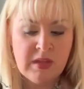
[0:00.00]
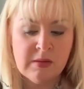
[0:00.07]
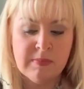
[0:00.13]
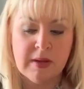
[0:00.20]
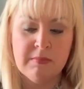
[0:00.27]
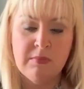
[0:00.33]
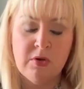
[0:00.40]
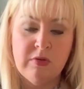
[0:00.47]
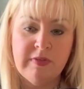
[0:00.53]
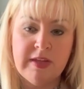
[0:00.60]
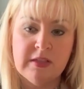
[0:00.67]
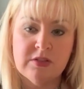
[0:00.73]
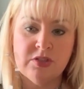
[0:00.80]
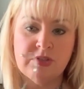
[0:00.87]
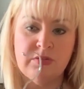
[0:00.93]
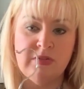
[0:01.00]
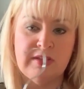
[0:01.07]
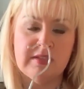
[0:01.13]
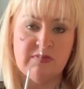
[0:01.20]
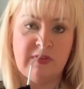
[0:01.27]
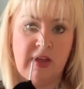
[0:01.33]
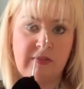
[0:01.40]
But moving to
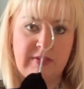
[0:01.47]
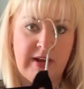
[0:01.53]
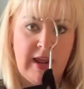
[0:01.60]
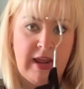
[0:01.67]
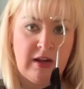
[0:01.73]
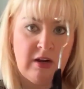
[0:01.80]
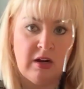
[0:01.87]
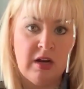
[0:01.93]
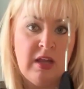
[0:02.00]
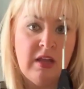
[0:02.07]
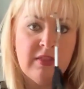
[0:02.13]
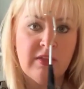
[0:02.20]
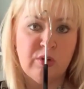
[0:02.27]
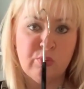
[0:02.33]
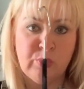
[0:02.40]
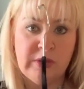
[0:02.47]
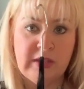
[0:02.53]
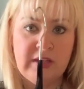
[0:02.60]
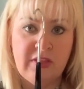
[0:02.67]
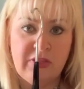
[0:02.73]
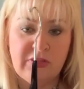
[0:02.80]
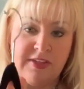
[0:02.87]
this velvet hanger, they're
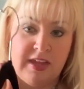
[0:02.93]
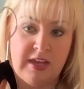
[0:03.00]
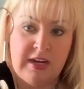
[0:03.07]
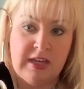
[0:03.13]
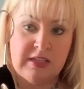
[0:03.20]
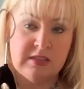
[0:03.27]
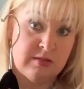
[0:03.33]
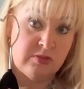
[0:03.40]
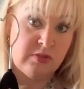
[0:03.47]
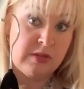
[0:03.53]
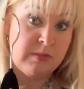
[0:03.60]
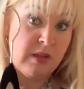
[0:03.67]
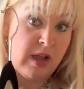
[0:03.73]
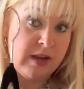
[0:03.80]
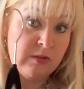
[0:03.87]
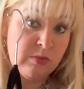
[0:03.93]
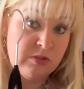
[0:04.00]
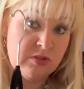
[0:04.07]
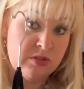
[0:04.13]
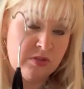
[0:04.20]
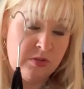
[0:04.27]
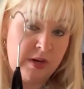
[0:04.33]
really thin and streamlined,
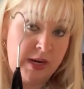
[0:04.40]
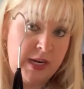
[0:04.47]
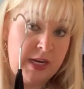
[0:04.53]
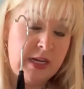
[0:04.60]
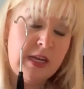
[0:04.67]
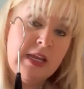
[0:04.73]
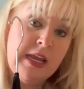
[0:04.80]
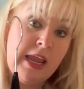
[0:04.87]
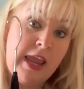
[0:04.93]
which is great.